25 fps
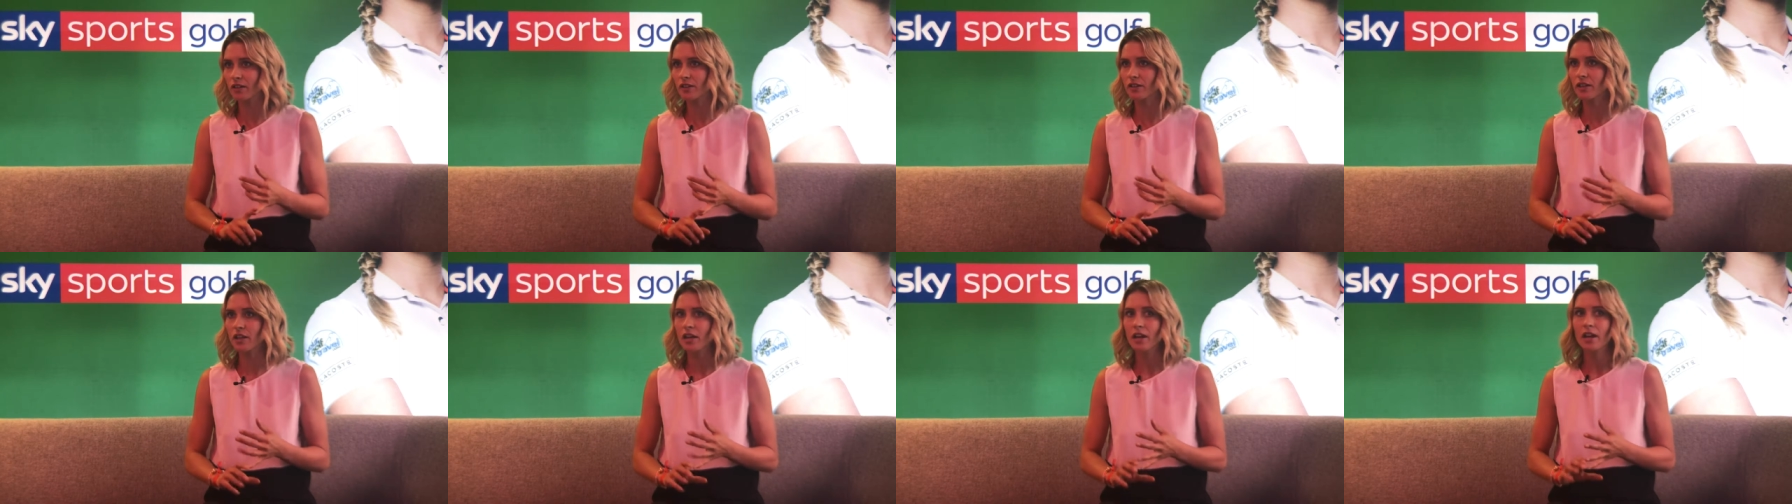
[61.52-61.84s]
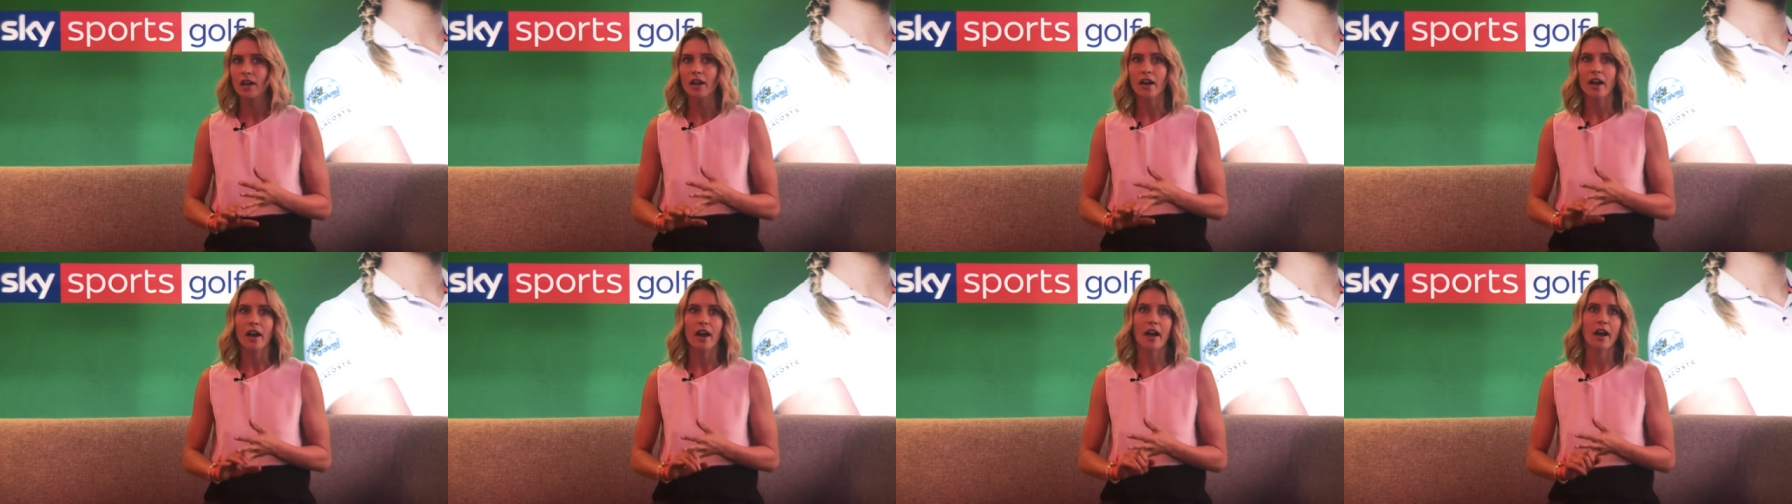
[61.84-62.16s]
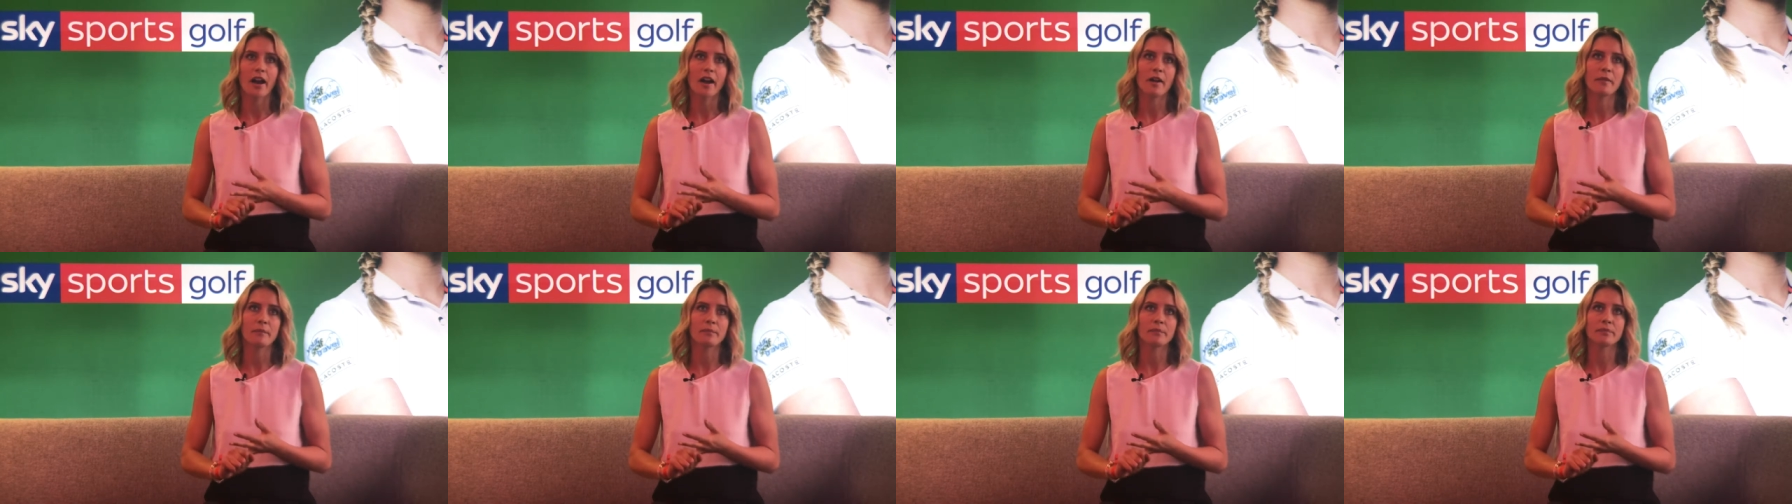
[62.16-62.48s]
and
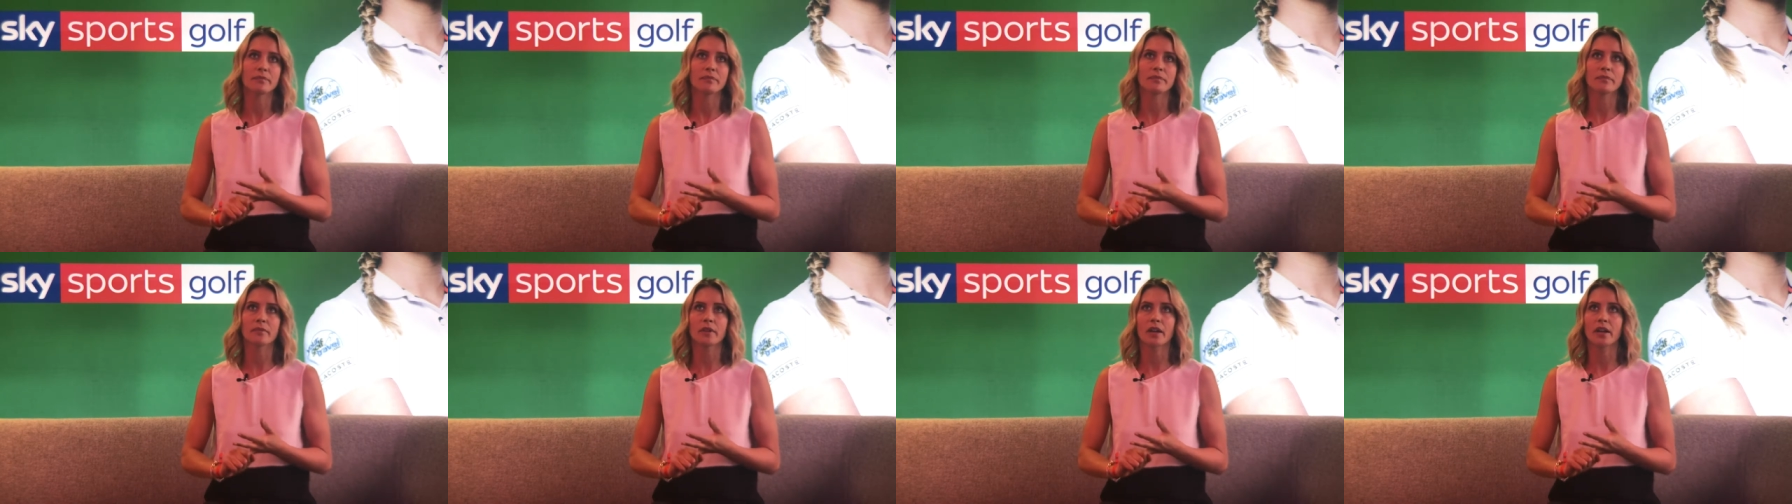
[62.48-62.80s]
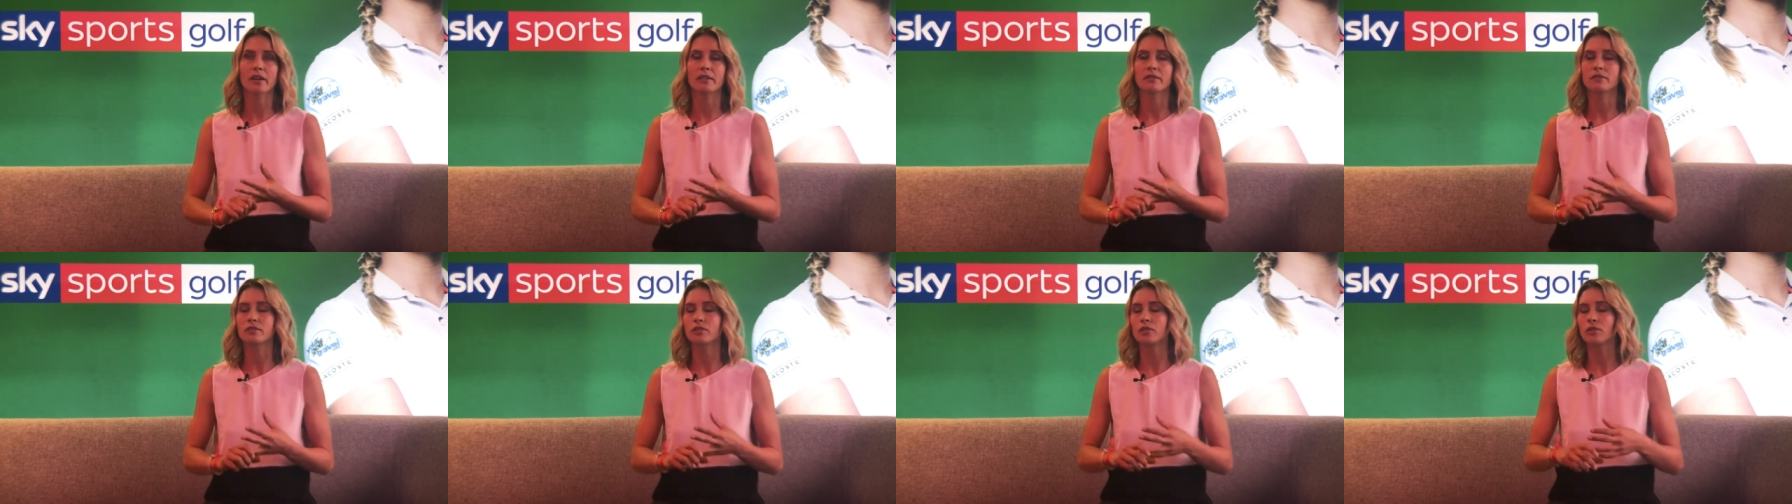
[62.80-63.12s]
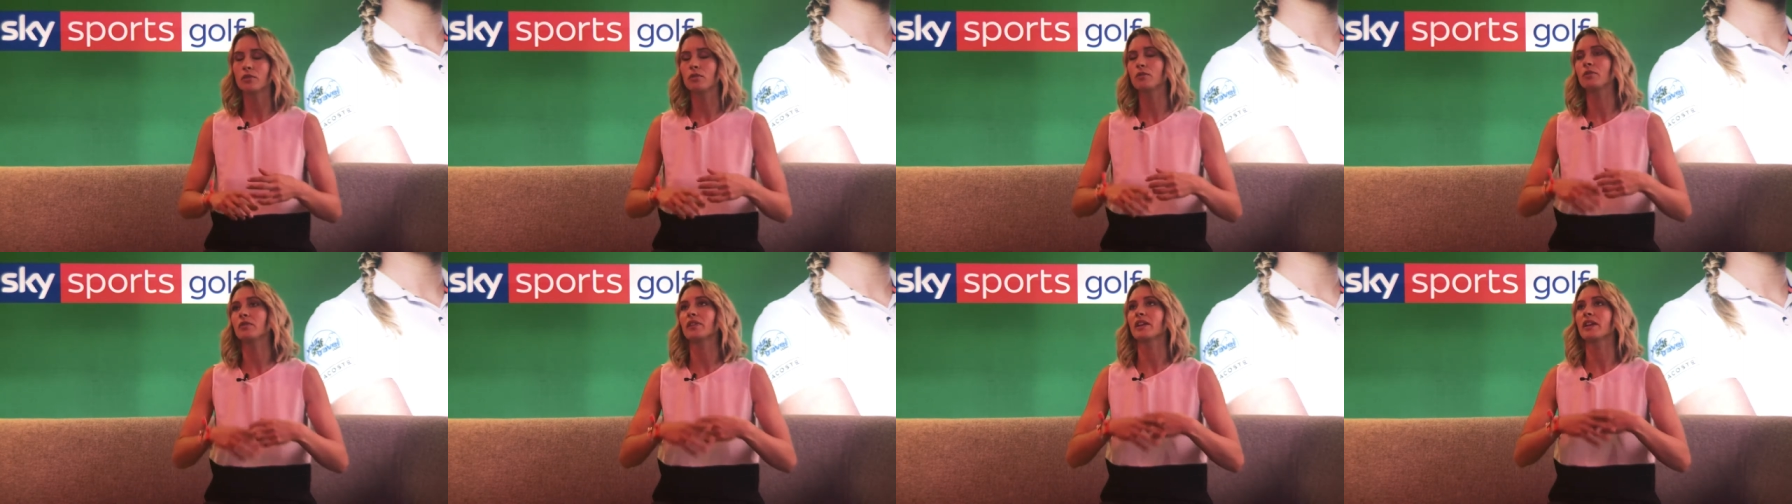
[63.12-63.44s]
um, and
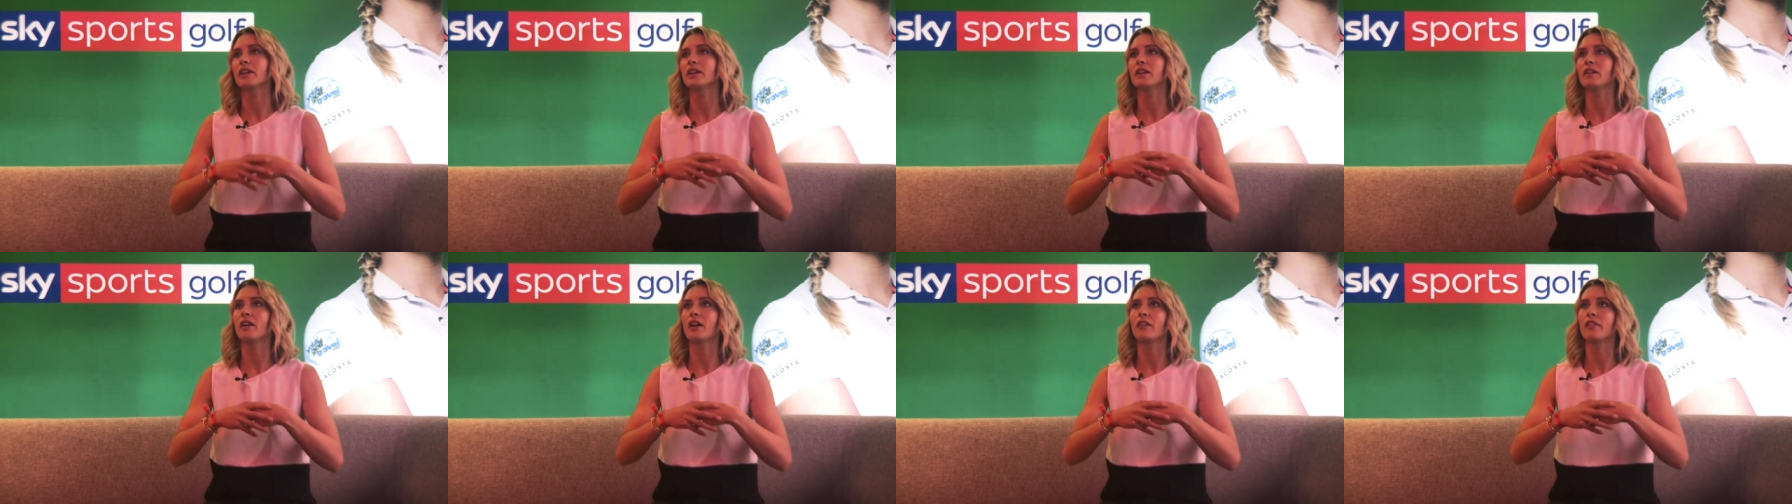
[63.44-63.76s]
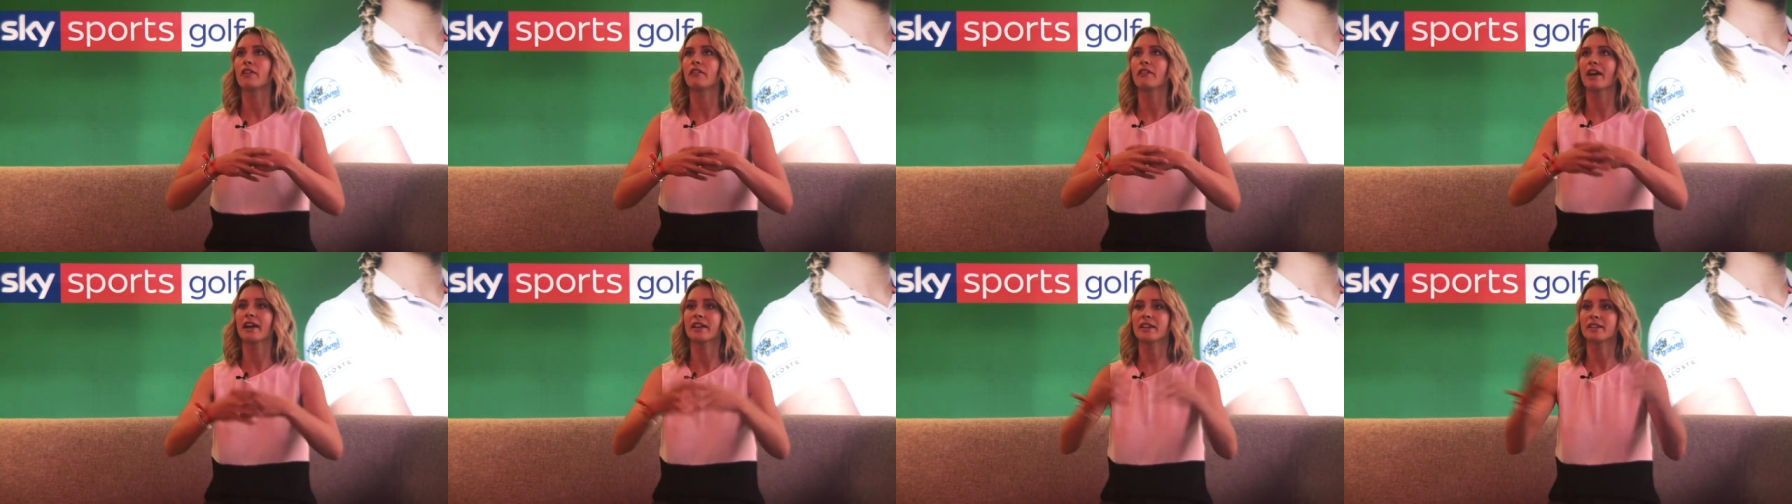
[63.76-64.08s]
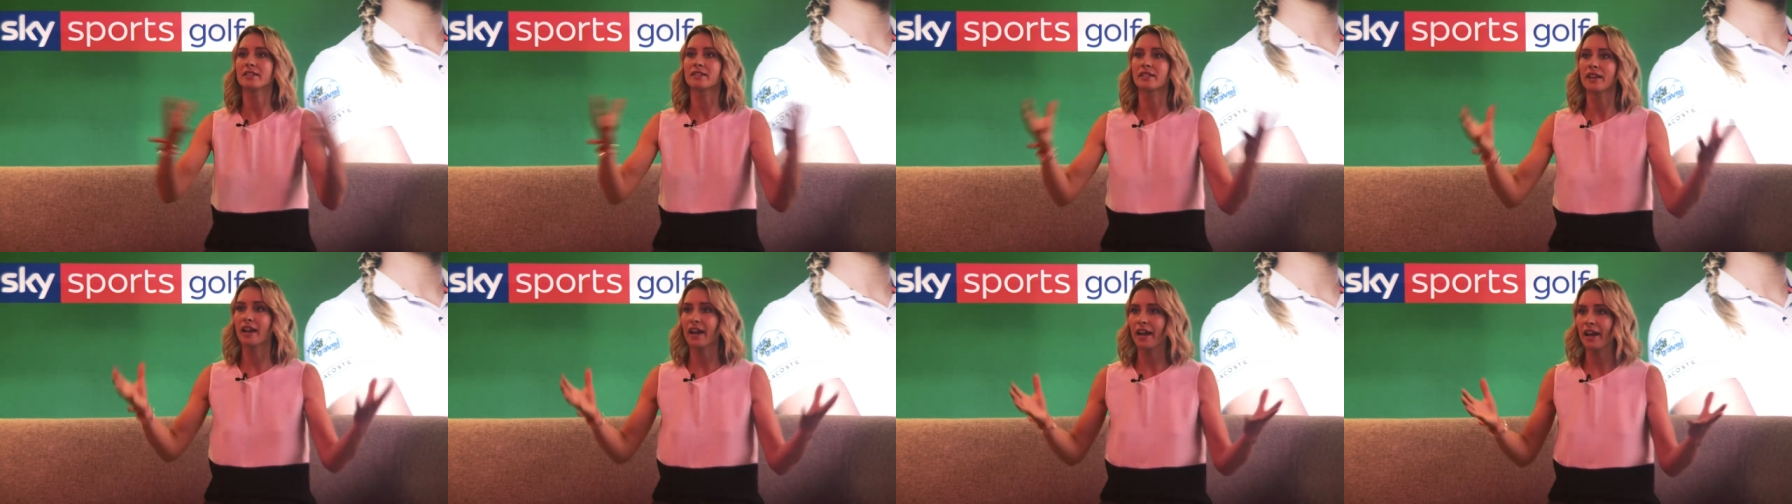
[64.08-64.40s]
all the other
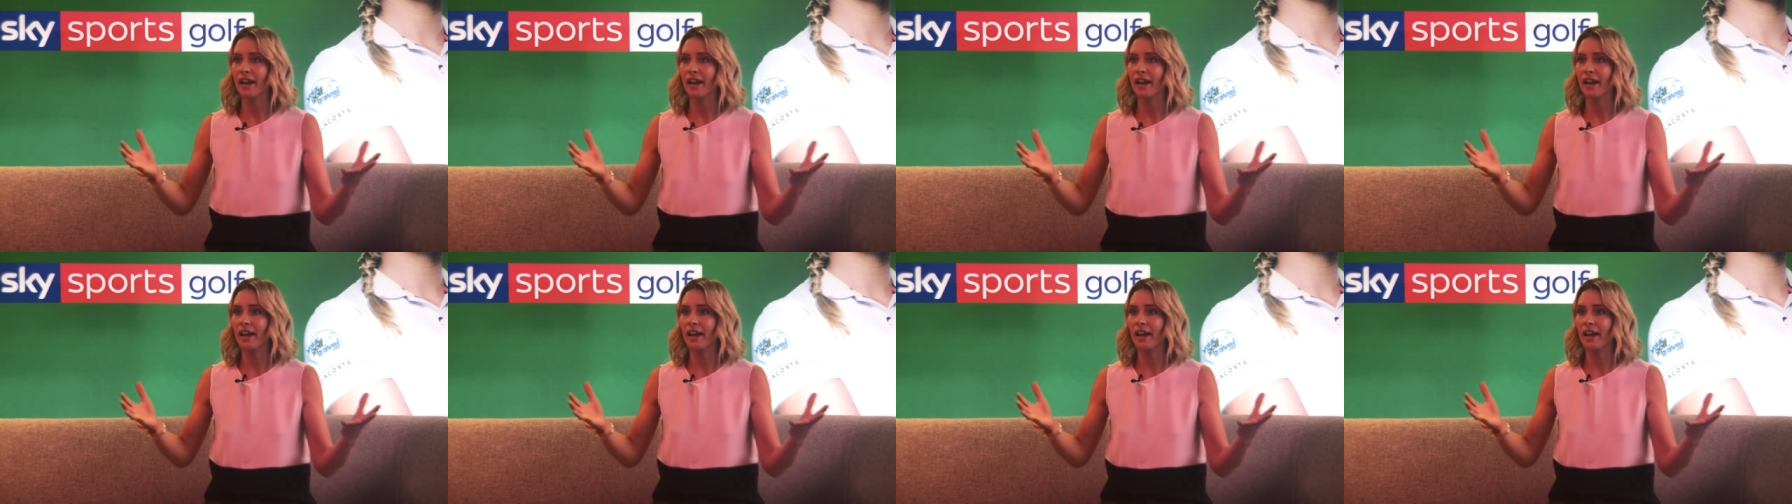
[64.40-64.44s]
added